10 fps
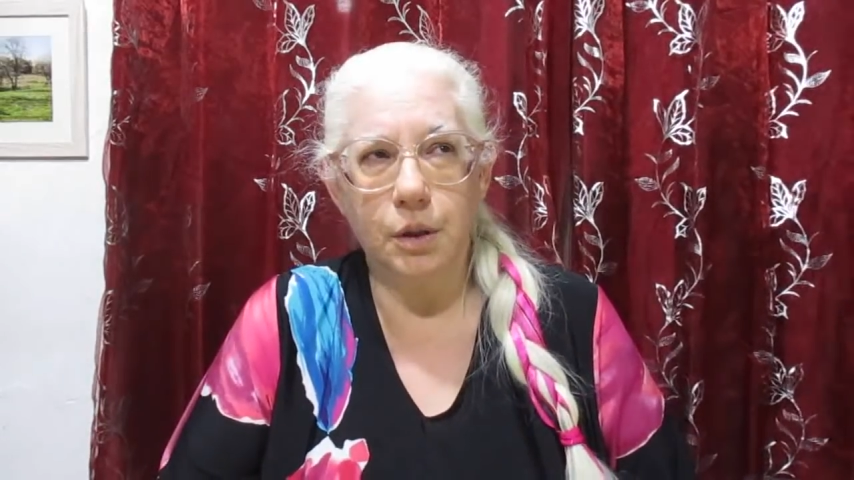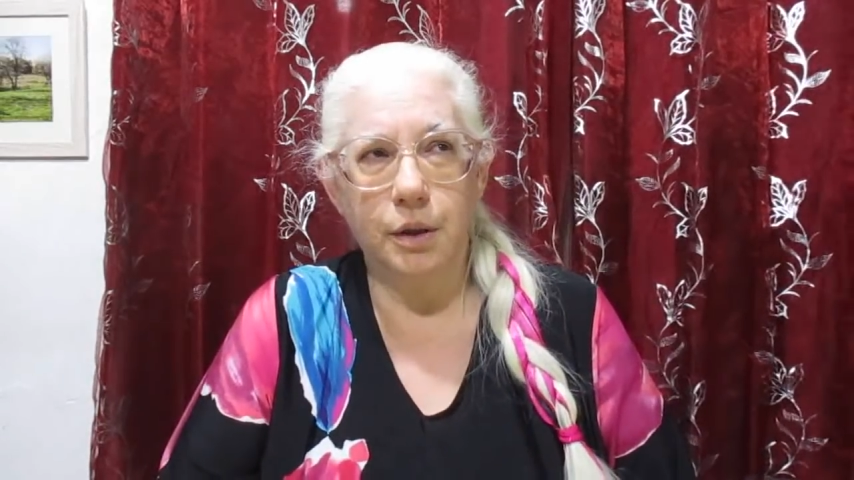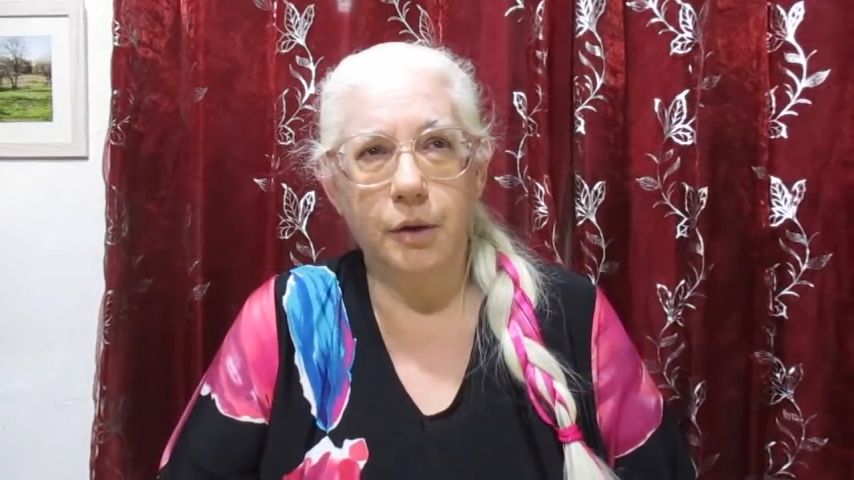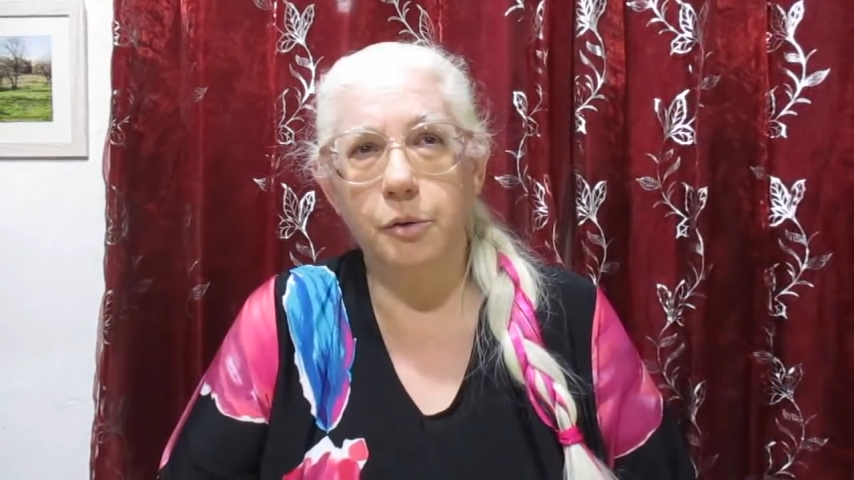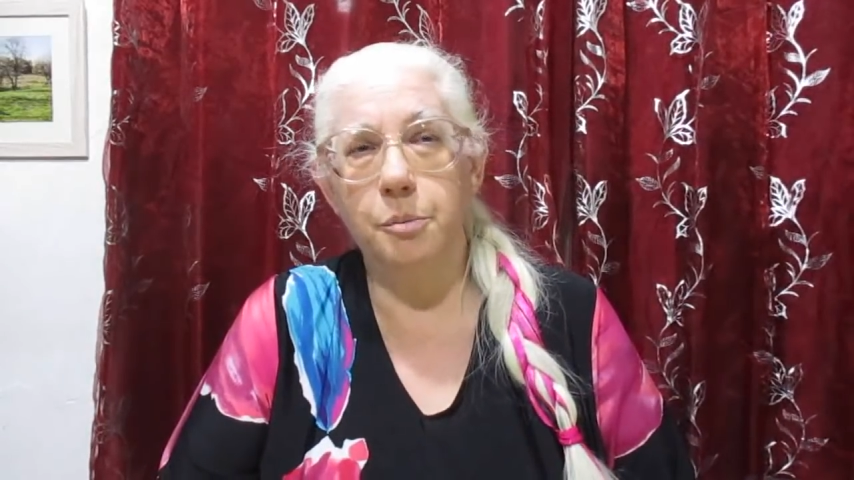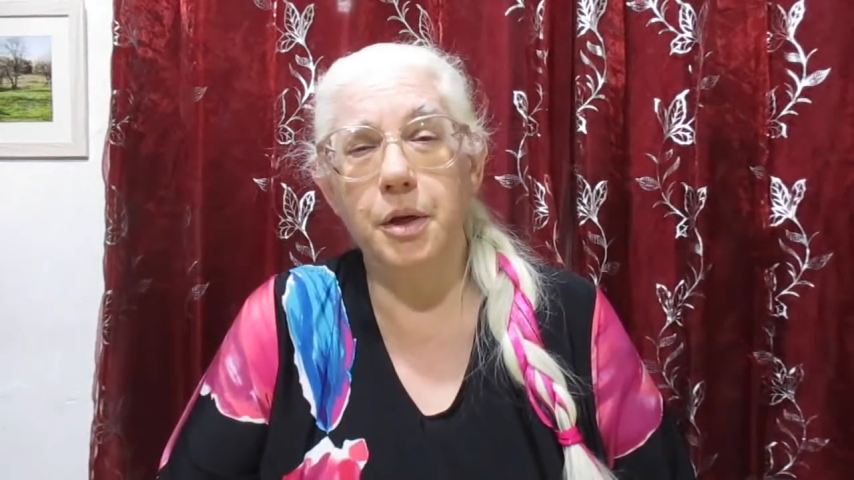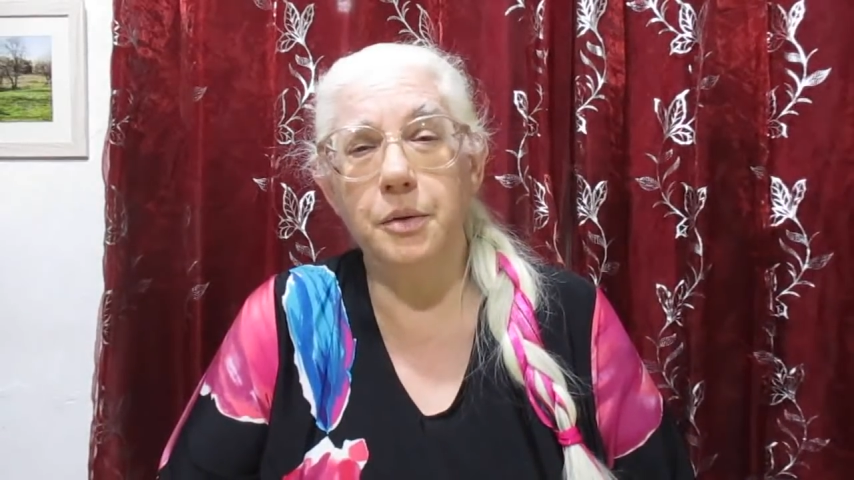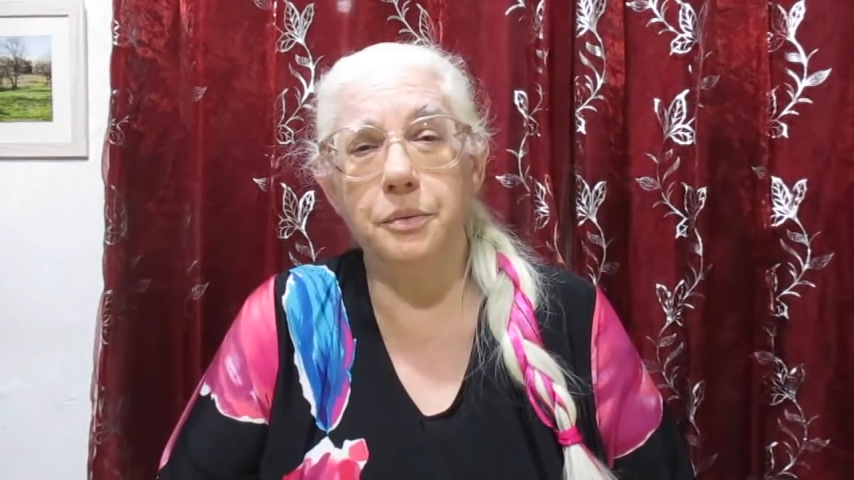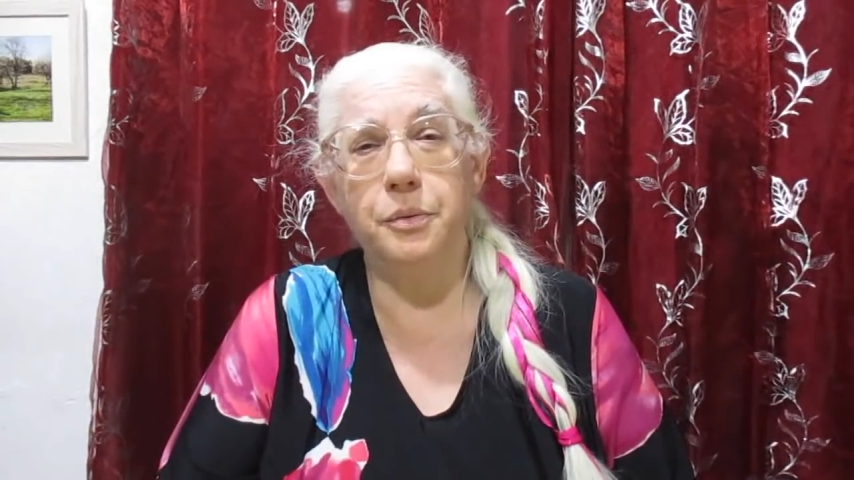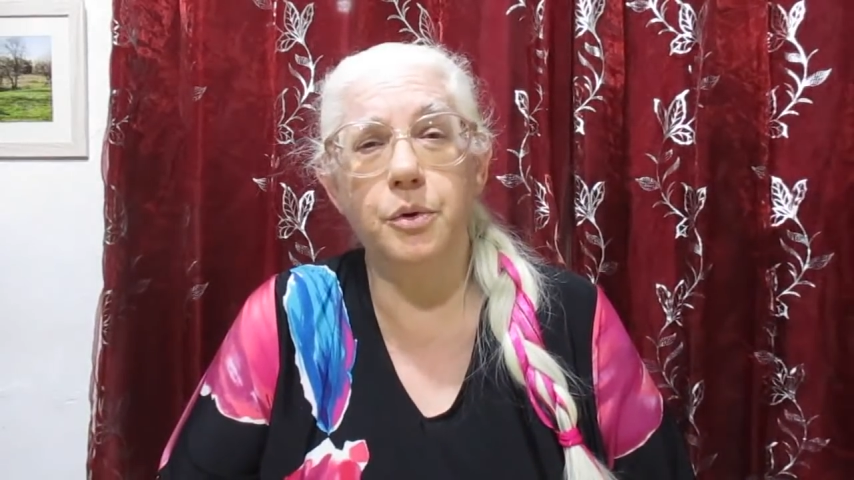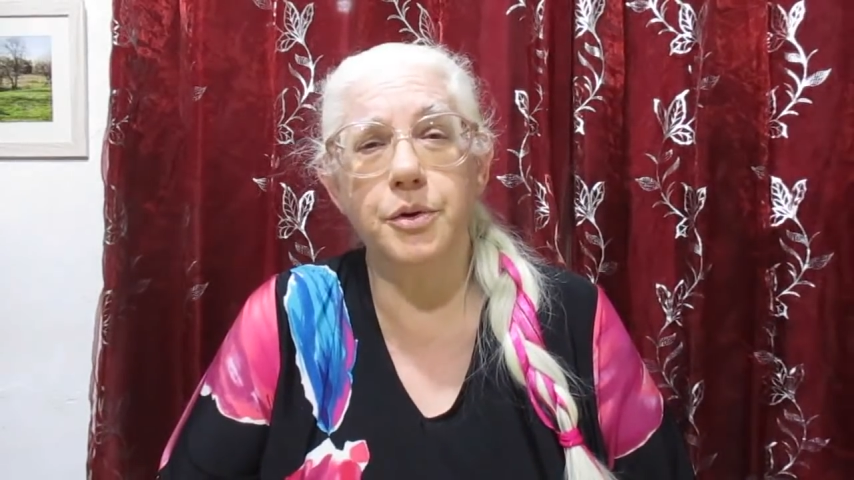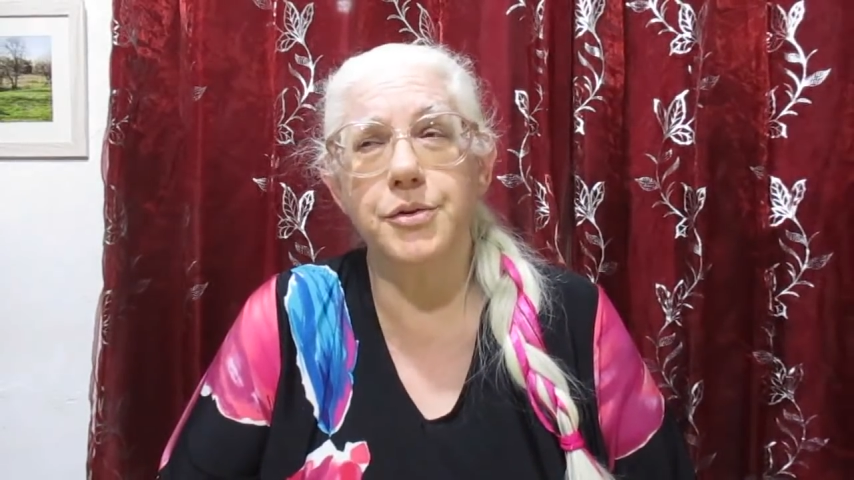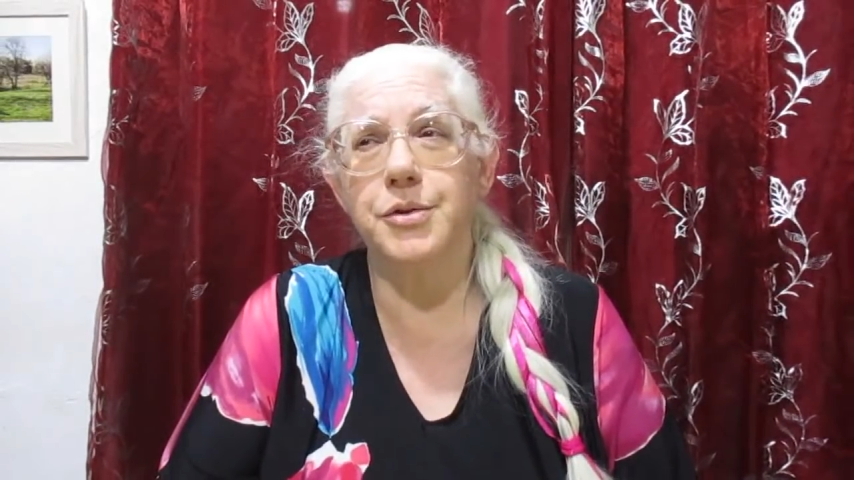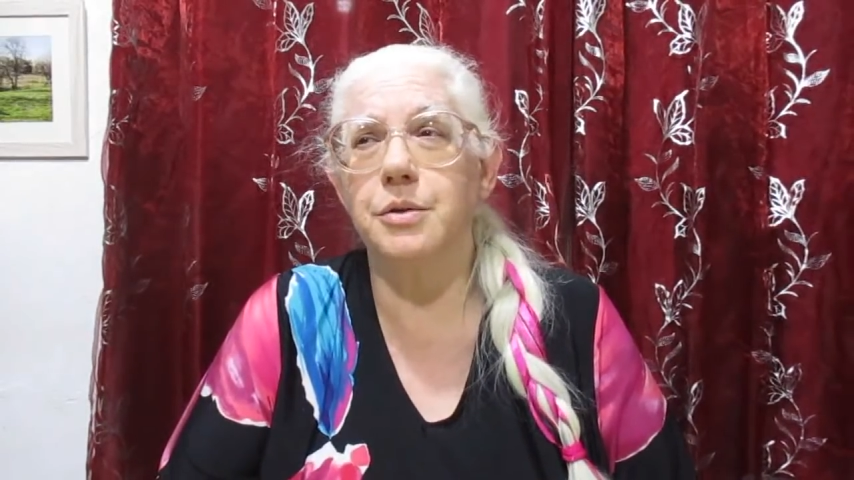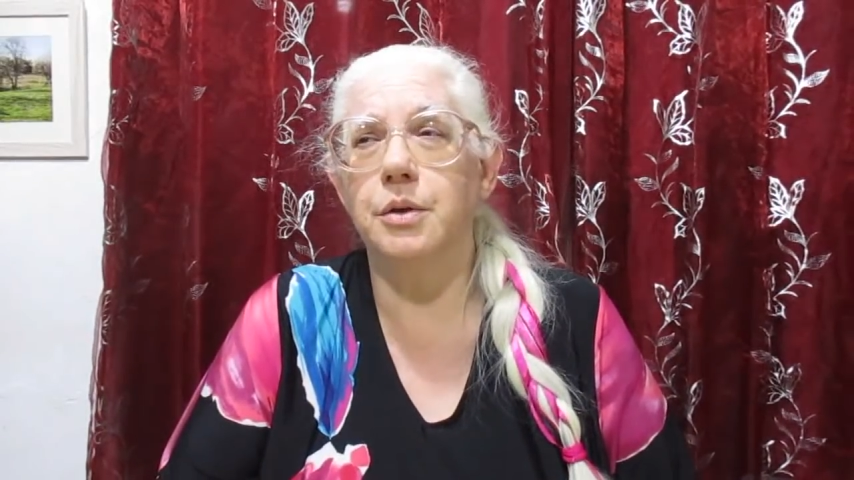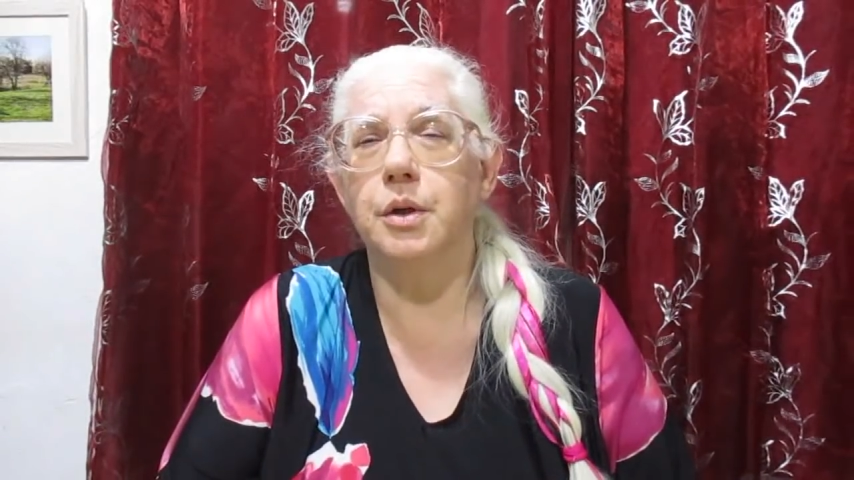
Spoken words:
They would be in force.